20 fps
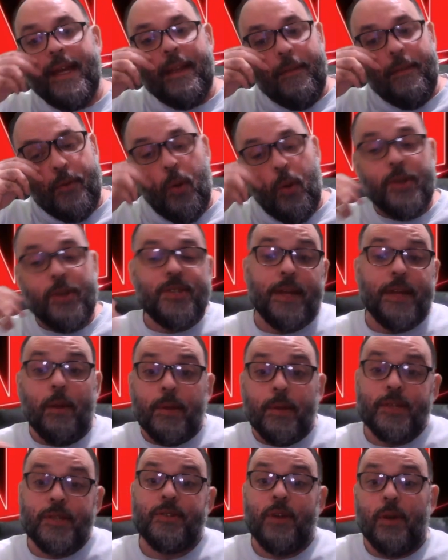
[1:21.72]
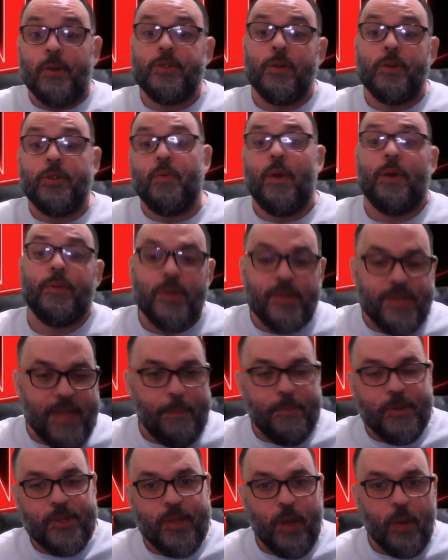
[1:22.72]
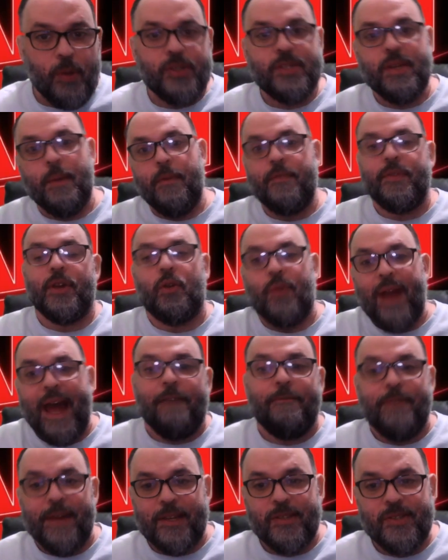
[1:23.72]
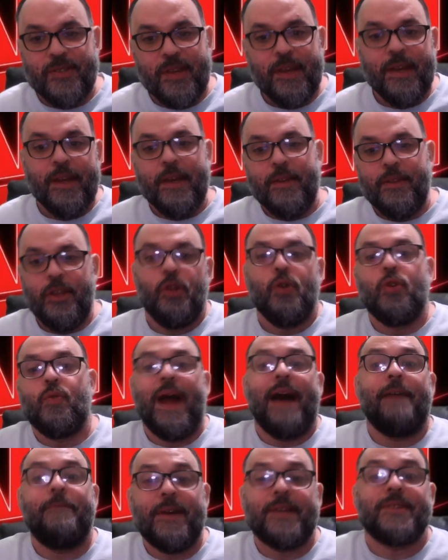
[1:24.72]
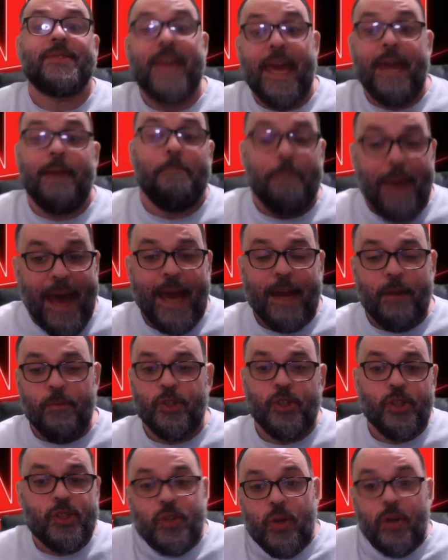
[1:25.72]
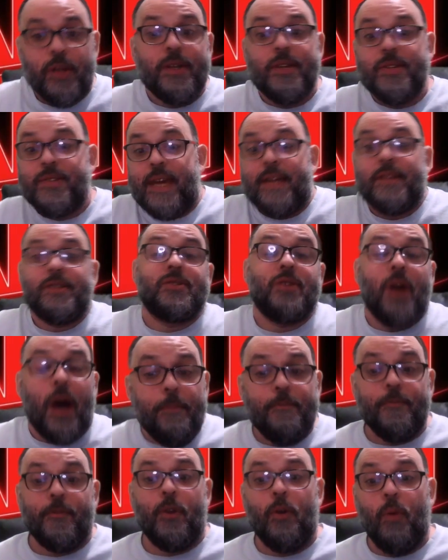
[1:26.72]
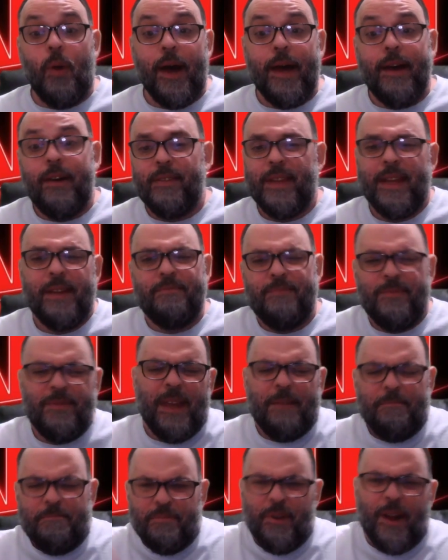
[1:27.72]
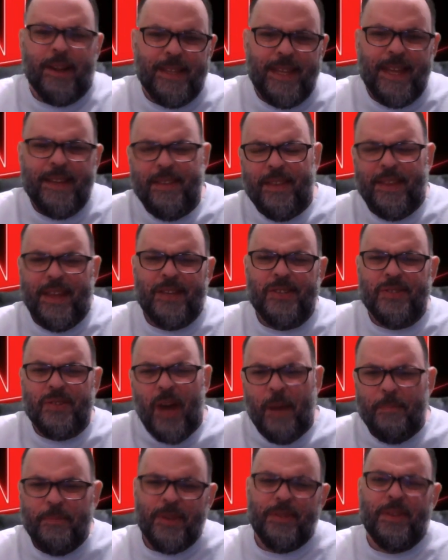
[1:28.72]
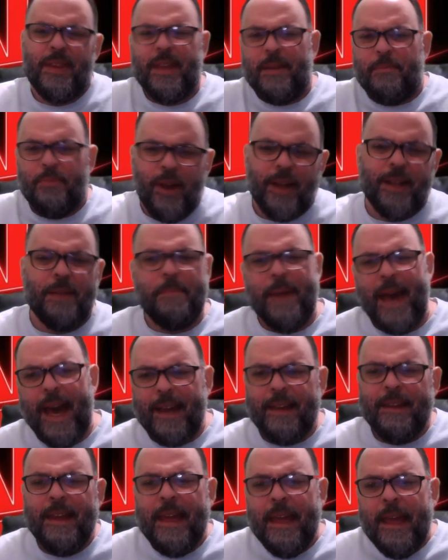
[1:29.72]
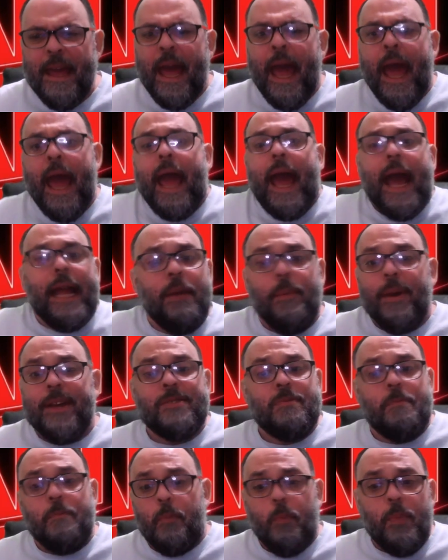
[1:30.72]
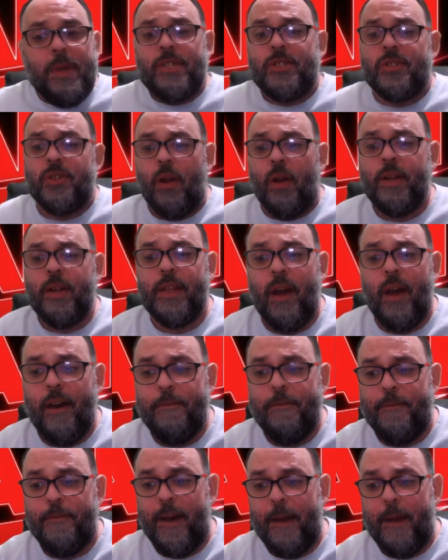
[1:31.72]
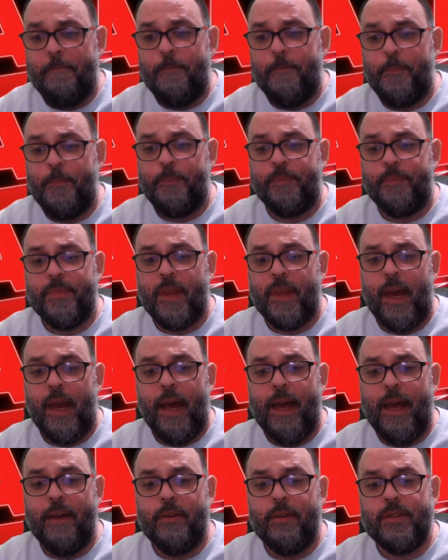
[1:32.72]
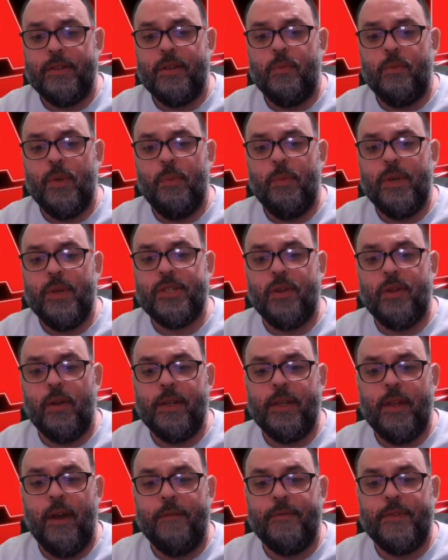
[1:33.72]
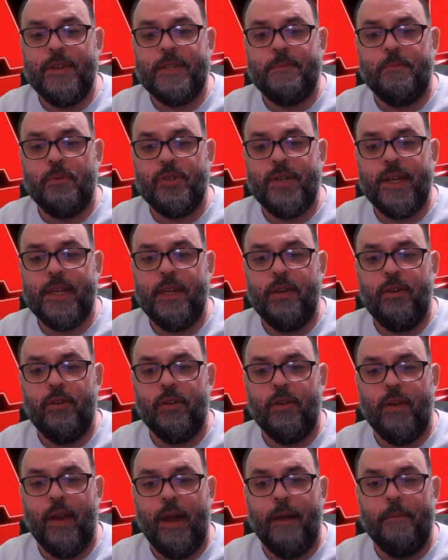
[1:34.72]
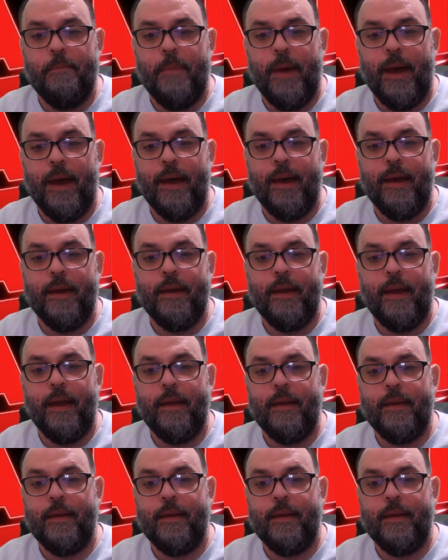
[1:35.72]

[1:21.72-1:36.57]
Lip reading: in. And of course, I noticed also throughout this episode, some of the new graphics came back, which is good because they had stopped for a while. They brought it in and they stopped it, then they brought it back. Anyways, we started off this particular Raw